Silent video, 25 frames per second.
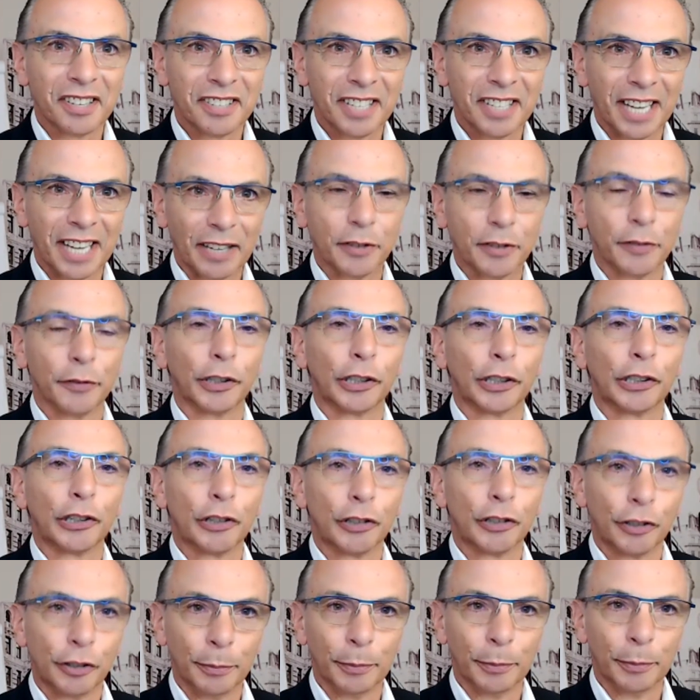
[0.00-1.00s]
set of
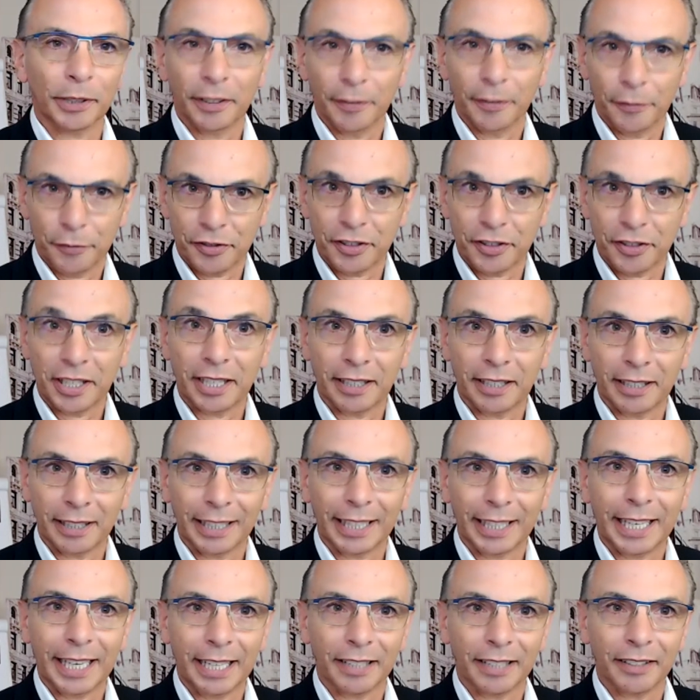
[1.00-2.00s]
recruitment of senior
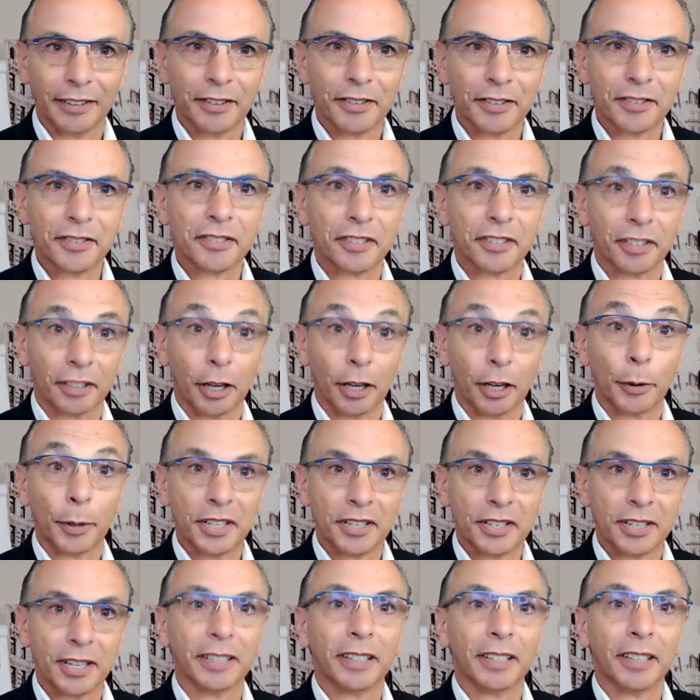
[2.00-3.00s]
leaders to go
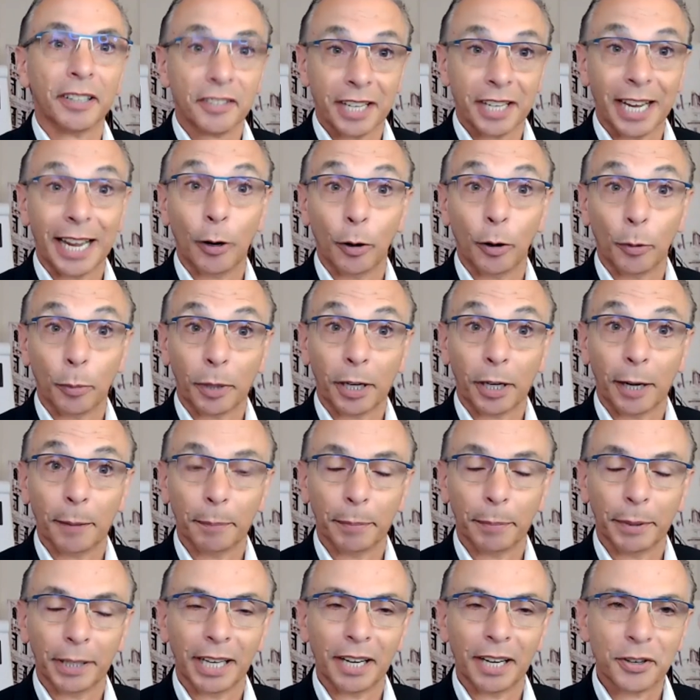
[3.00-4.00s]
in to help
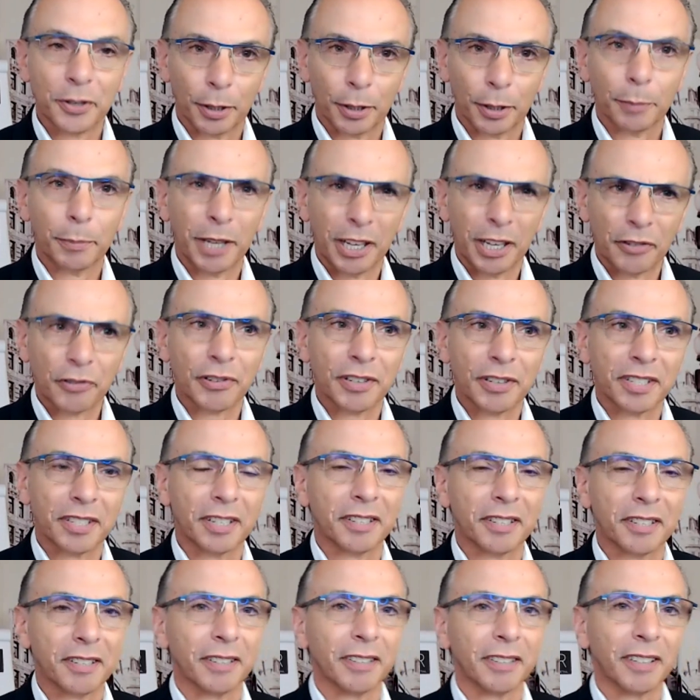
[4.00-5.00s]
companies. So I'd be
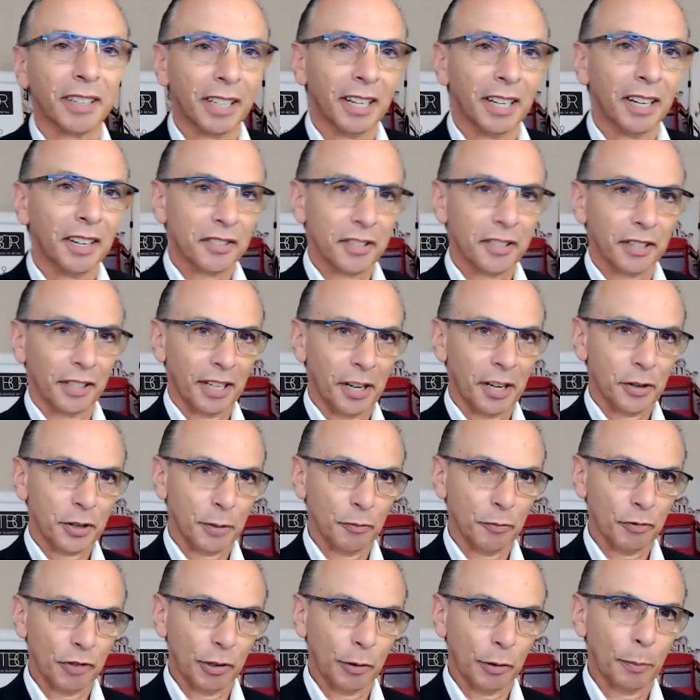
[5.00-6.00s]
interested to get
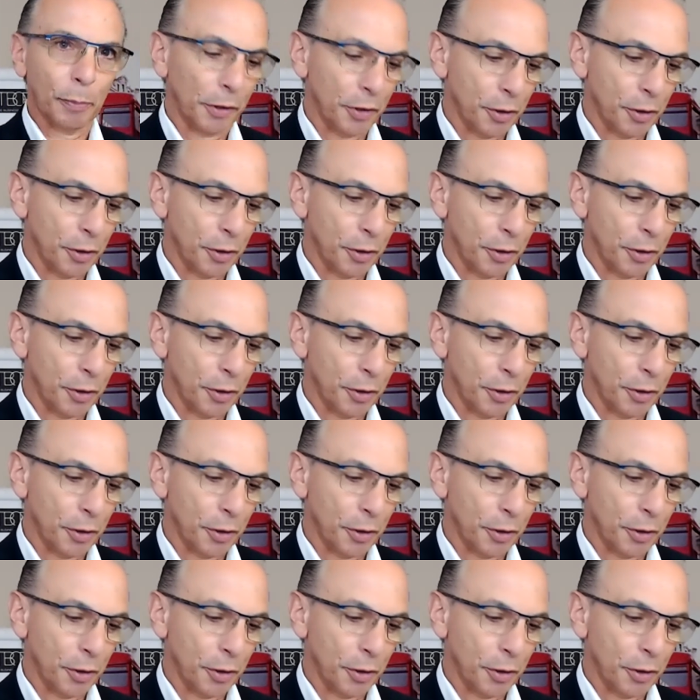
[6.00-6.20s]
some real